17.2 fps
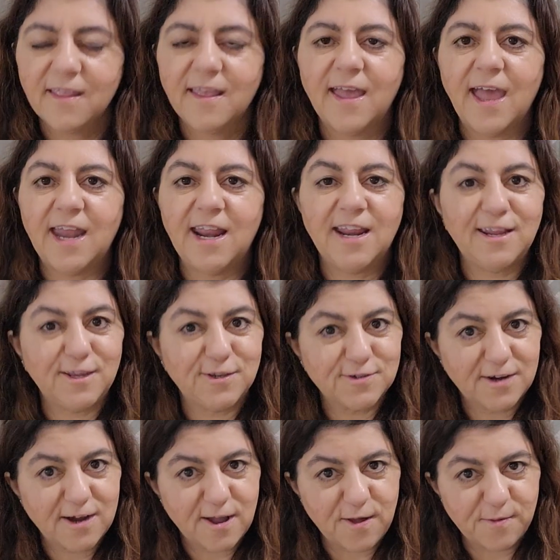and I need
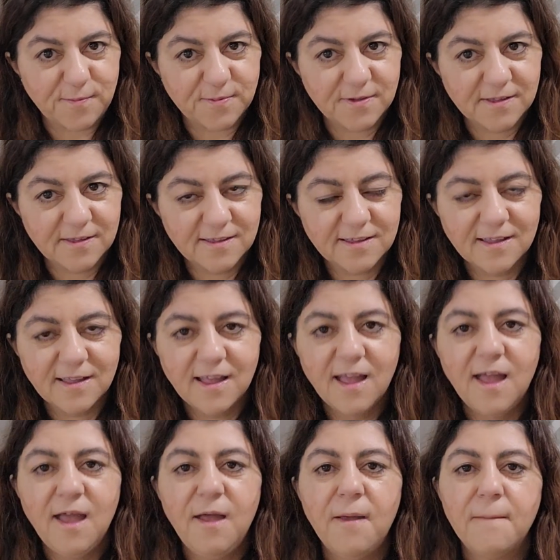your help.
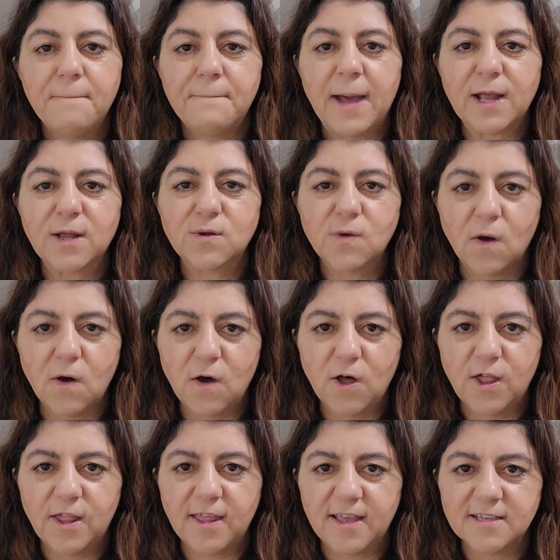My
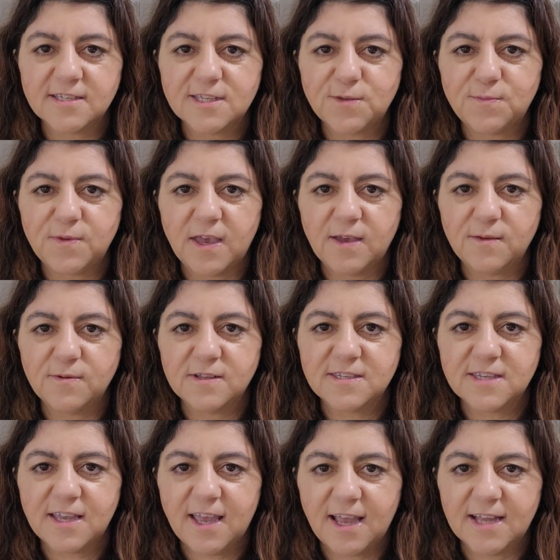goal is to be able
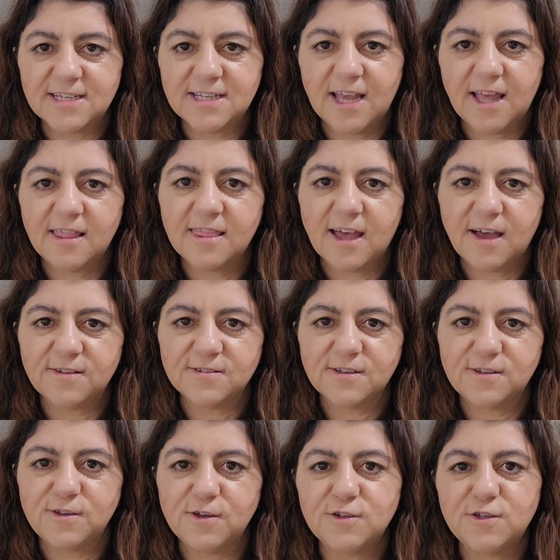to hit
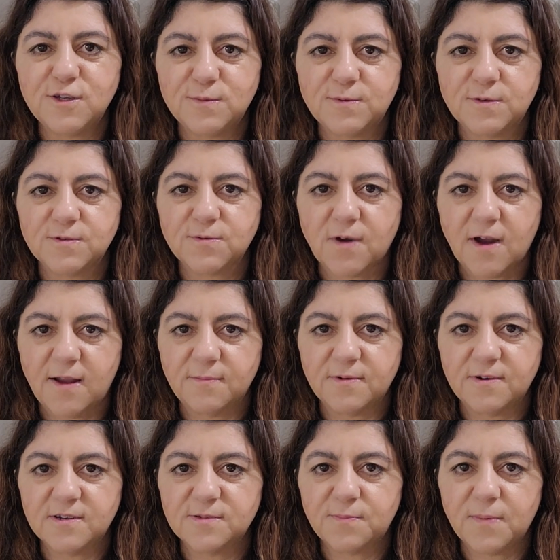10,000 YouTube
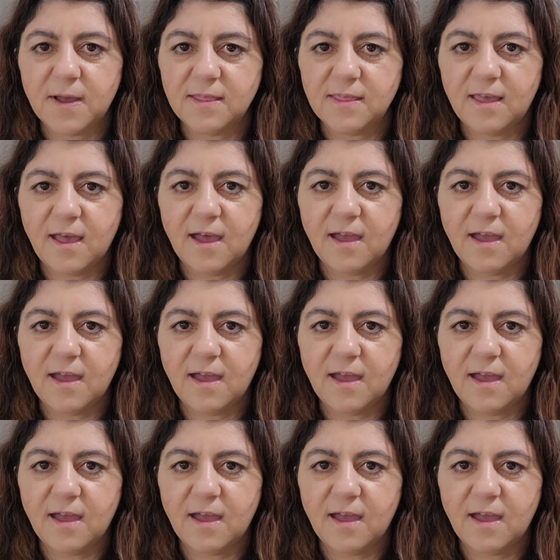subscribers by the